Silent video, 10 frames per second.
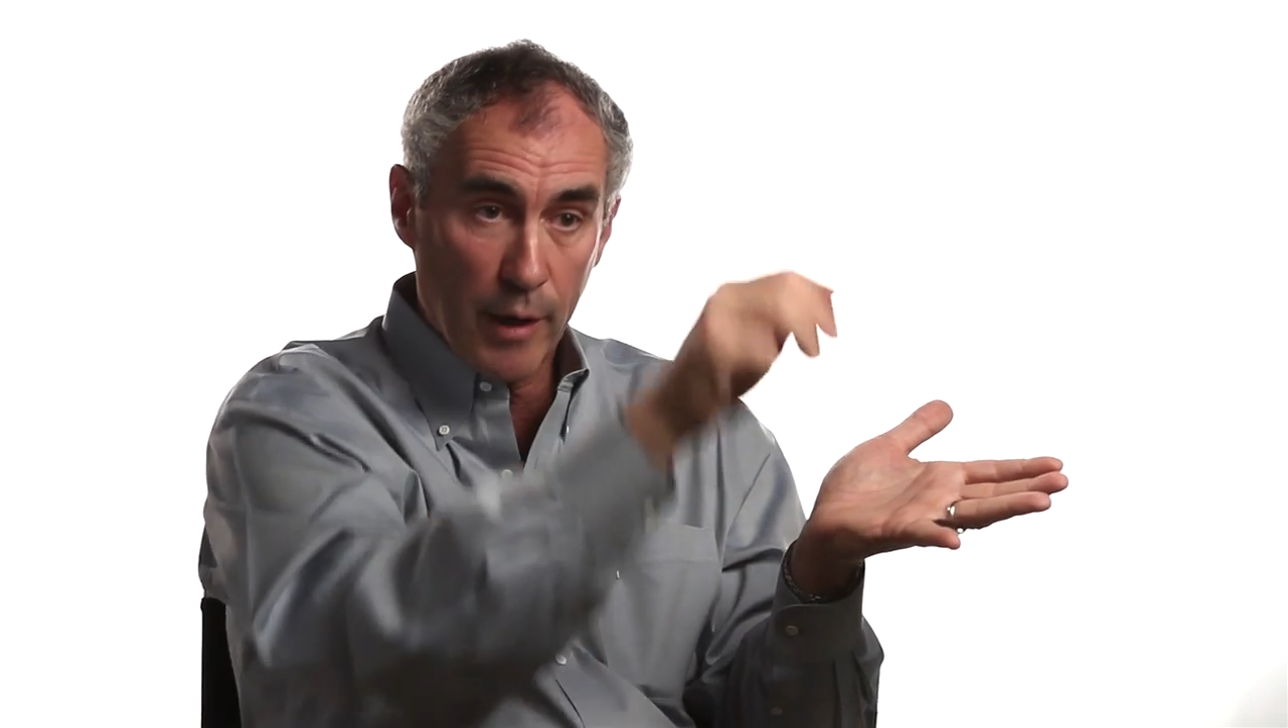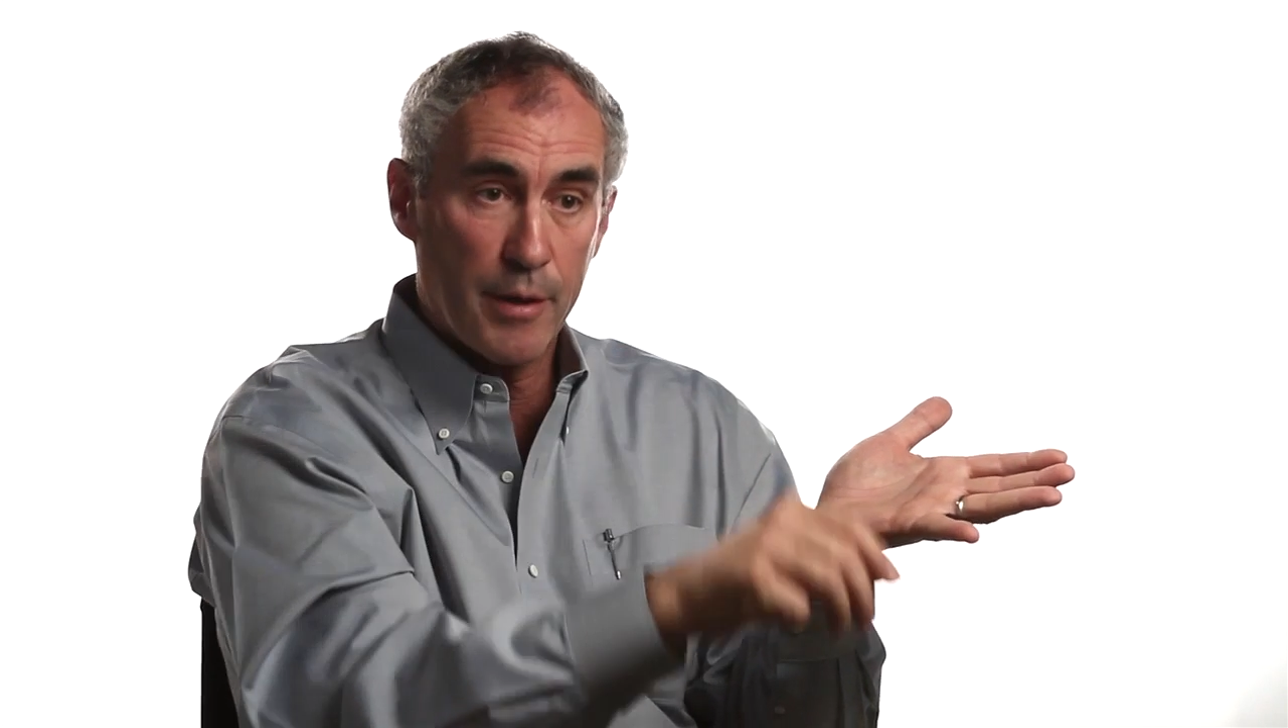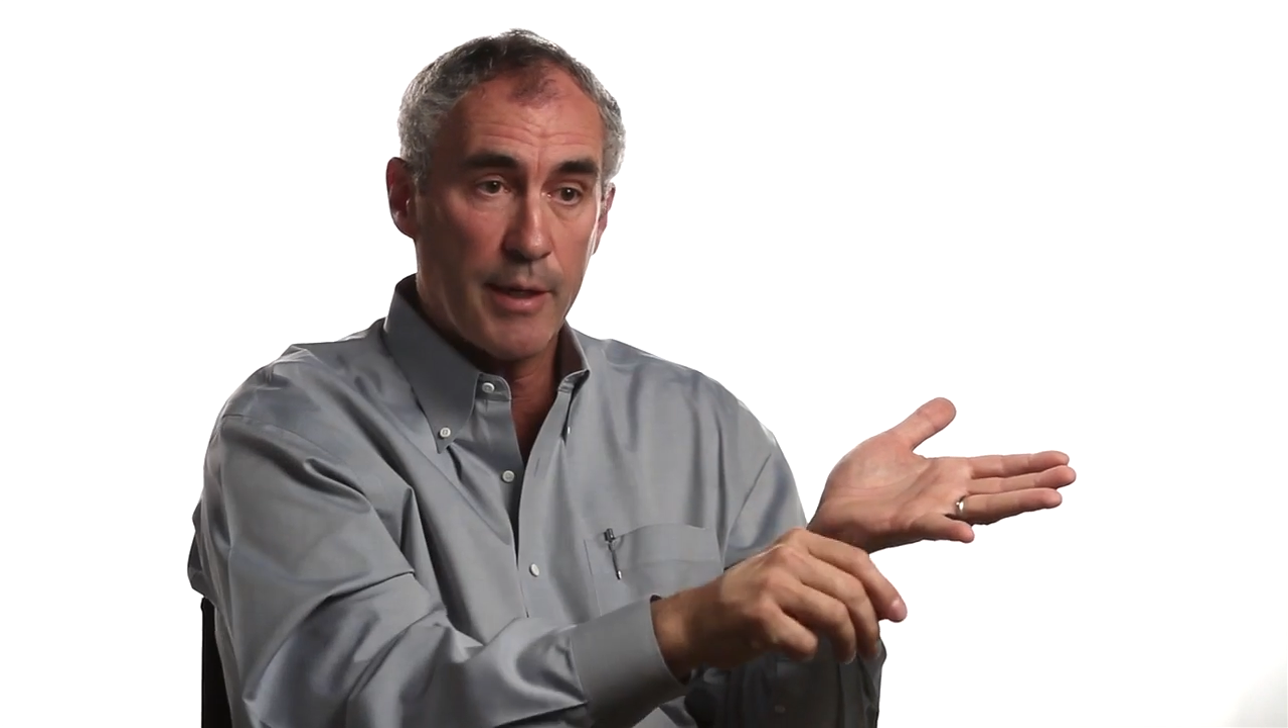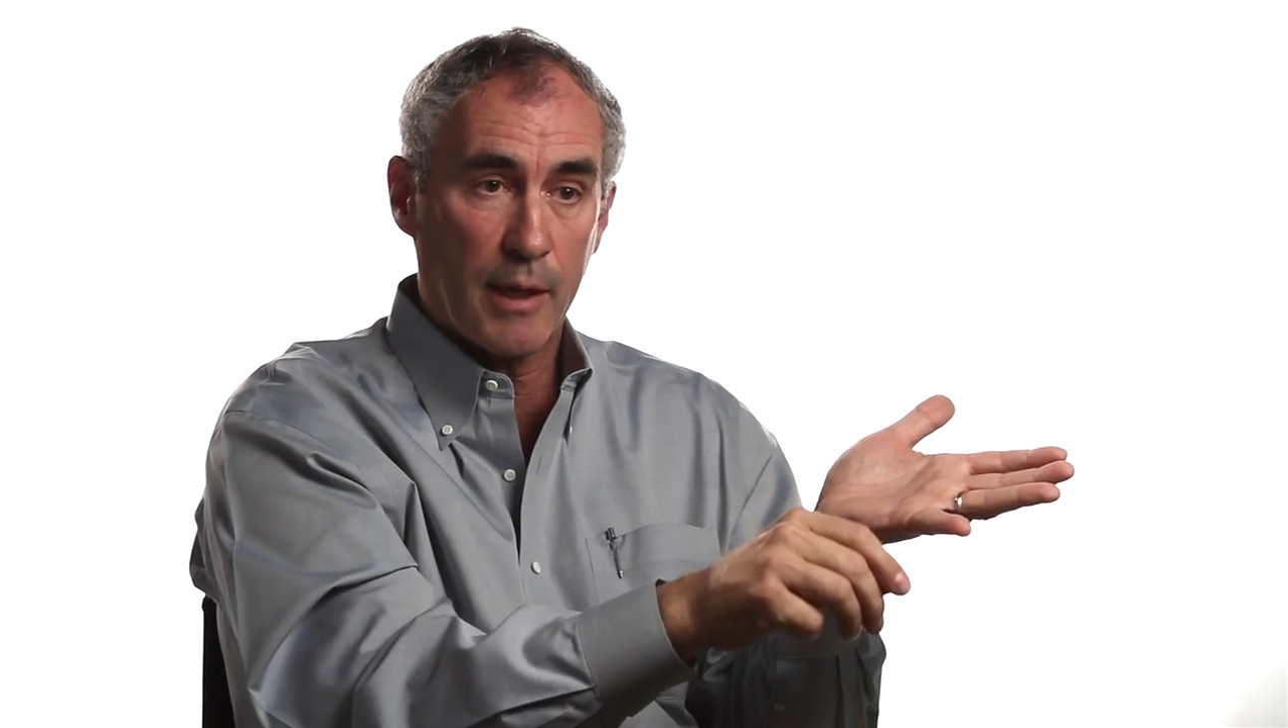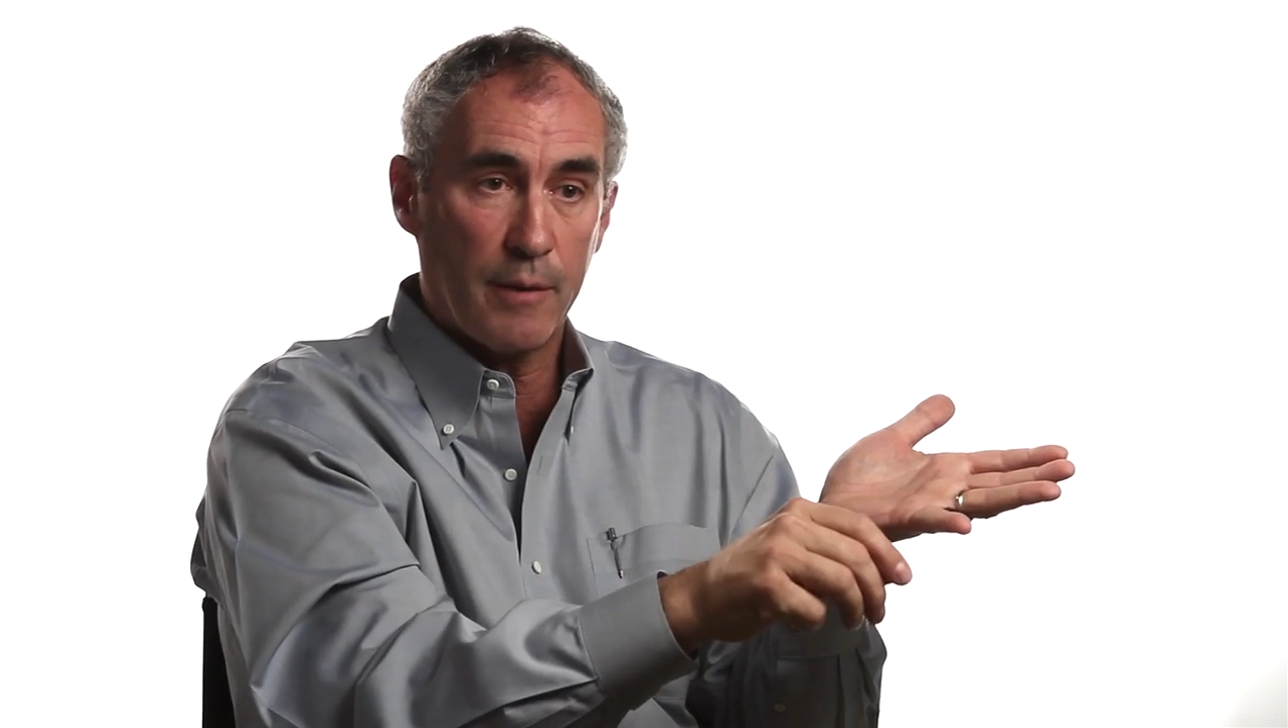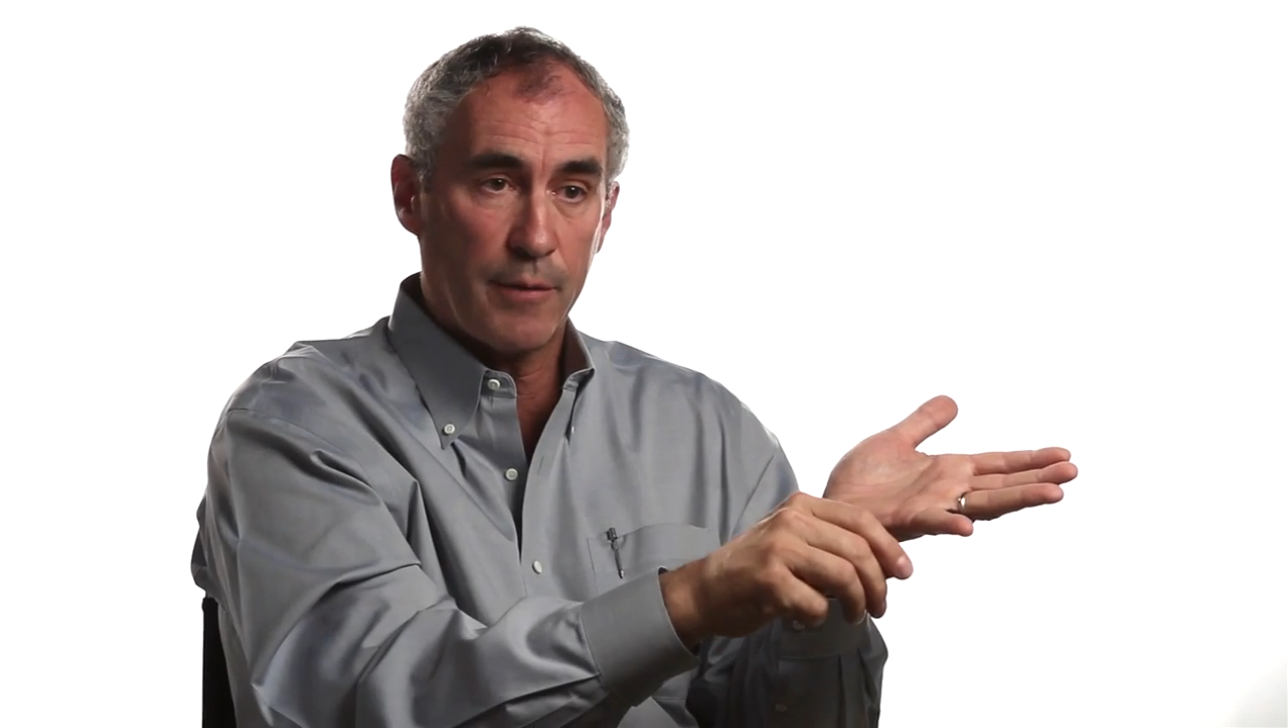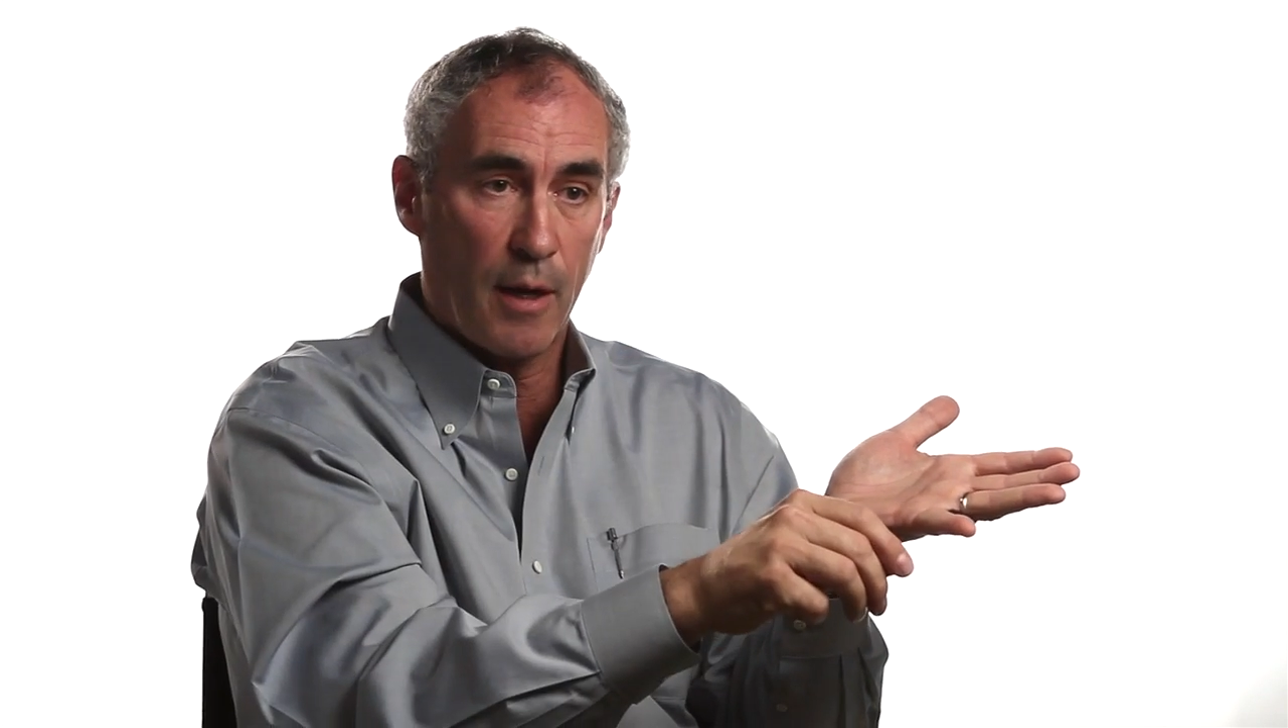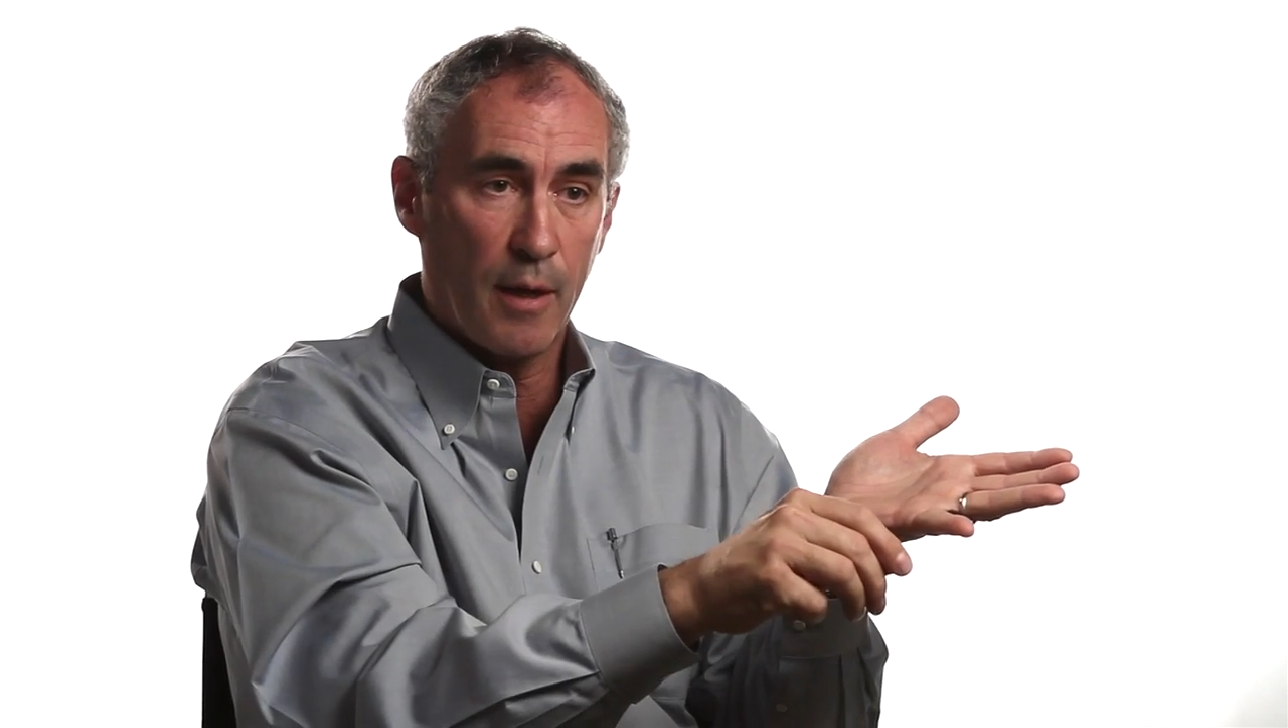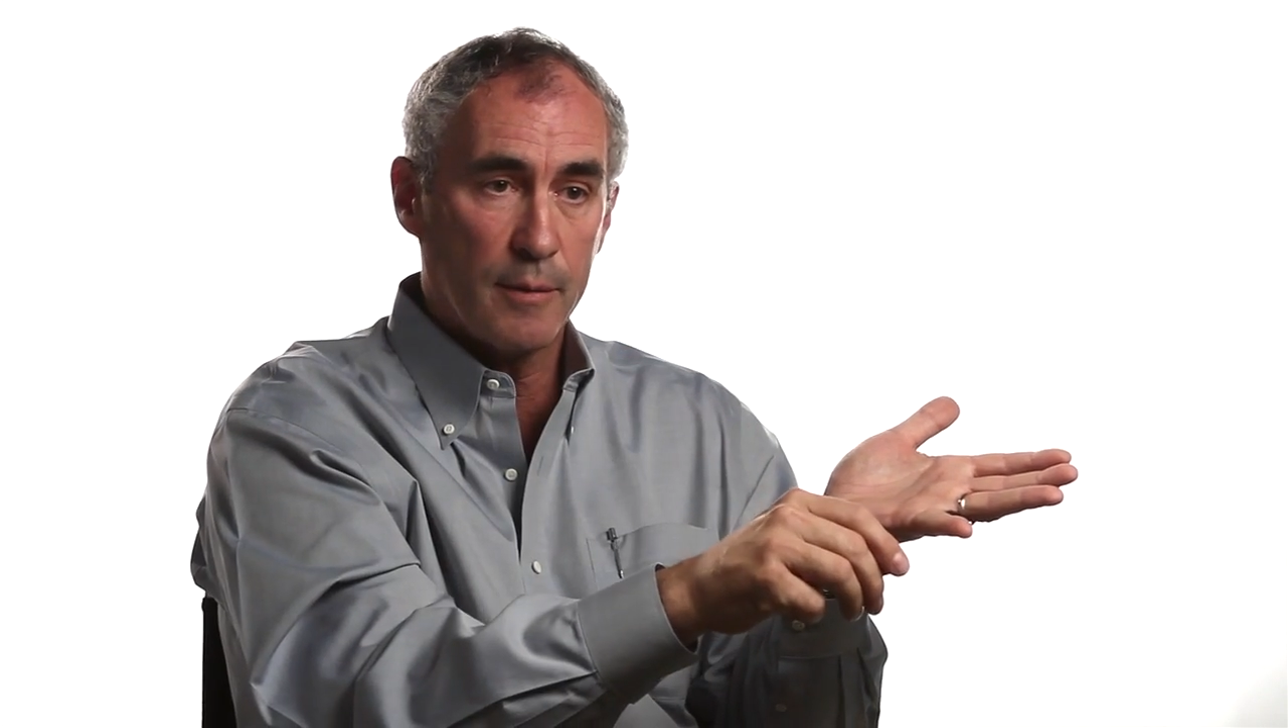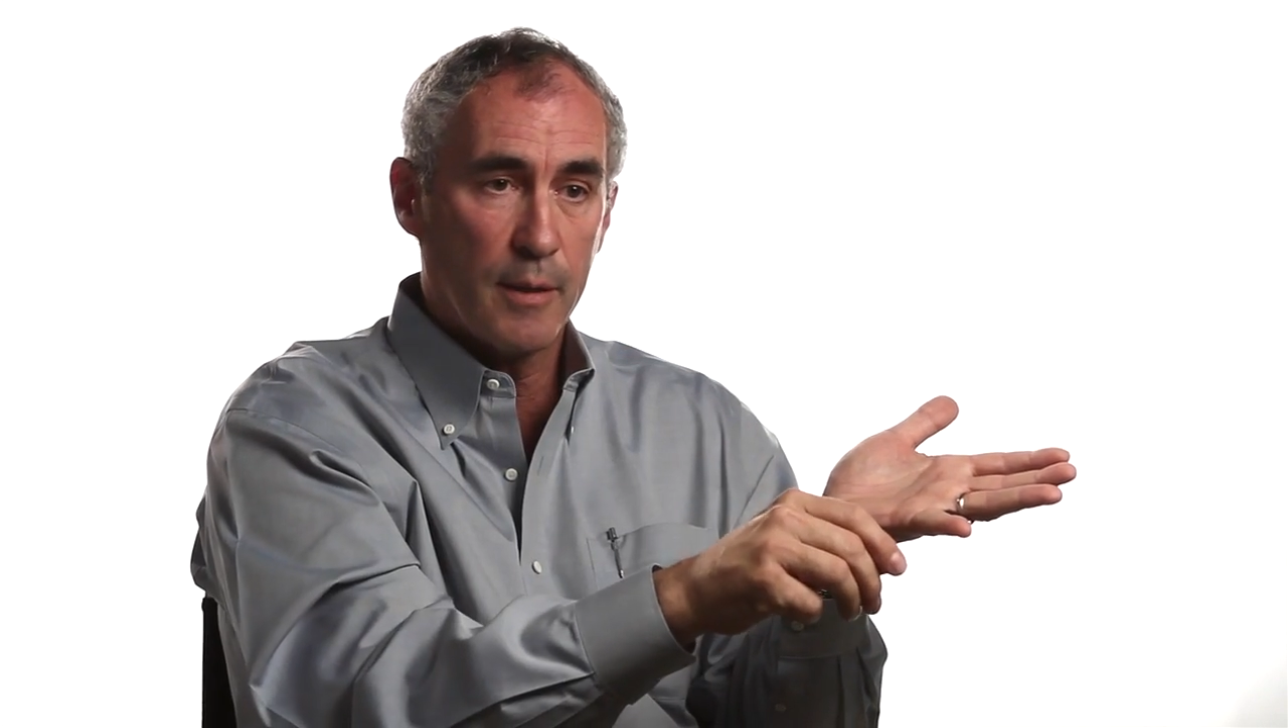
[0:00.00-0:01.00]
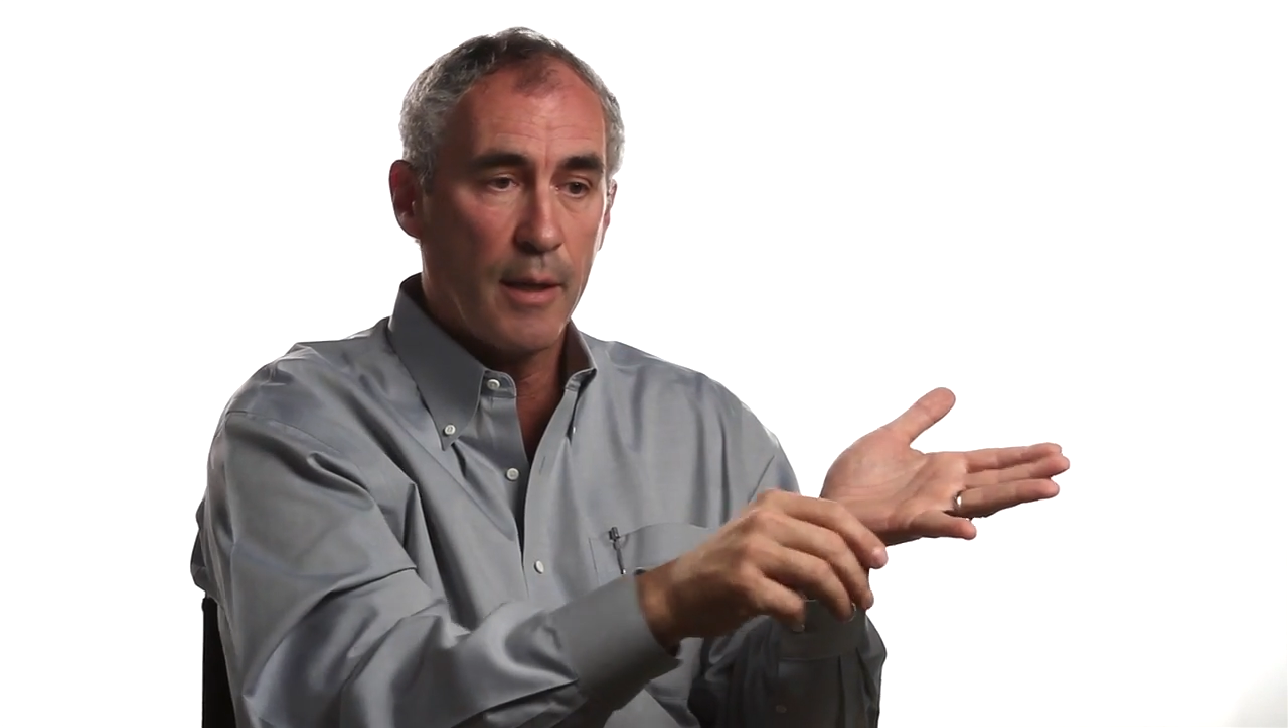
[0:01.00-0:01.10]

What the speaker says: of the negative thought.